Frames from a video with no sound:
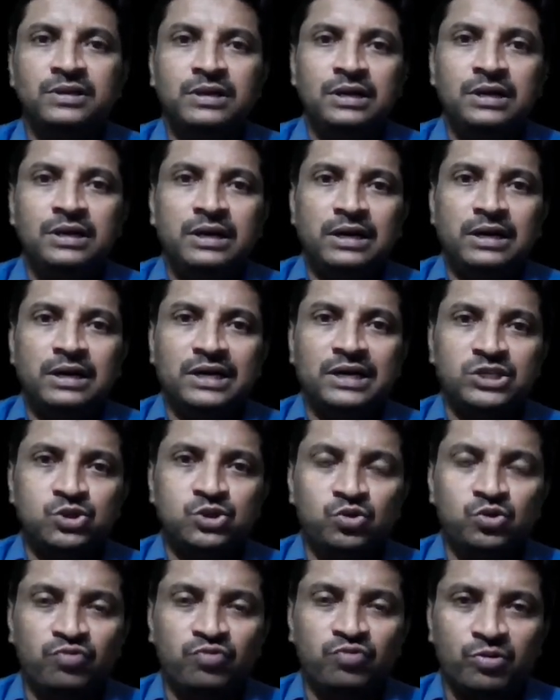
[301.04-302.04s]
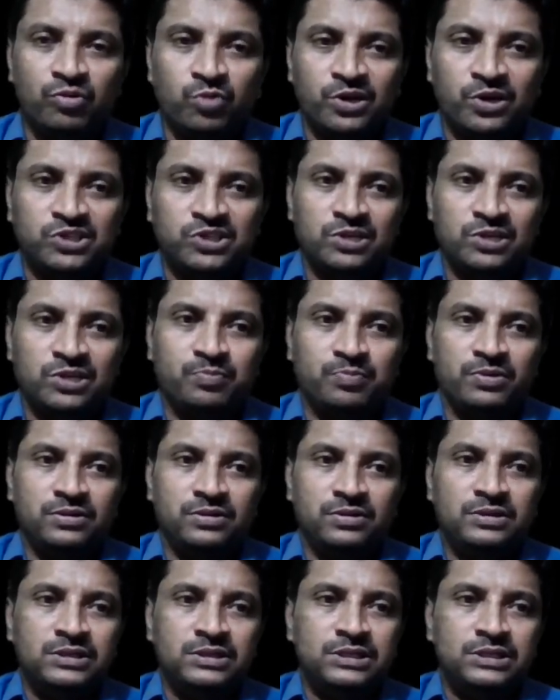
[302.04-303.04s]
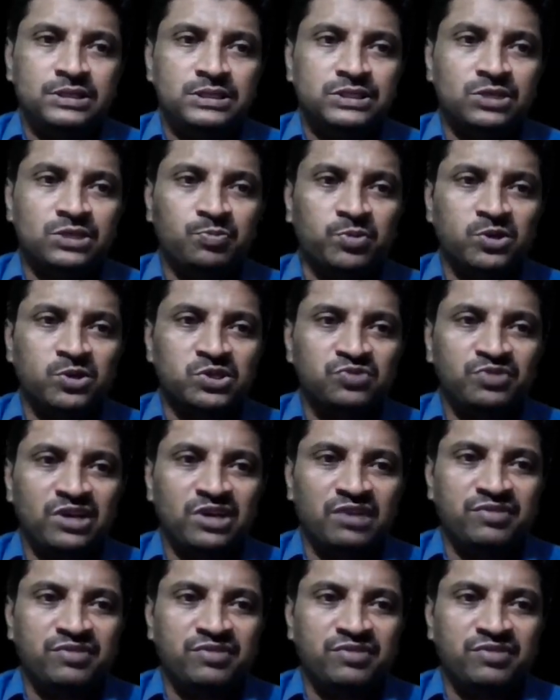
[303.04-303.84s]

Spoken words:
Let us do one more example. Suppose we have a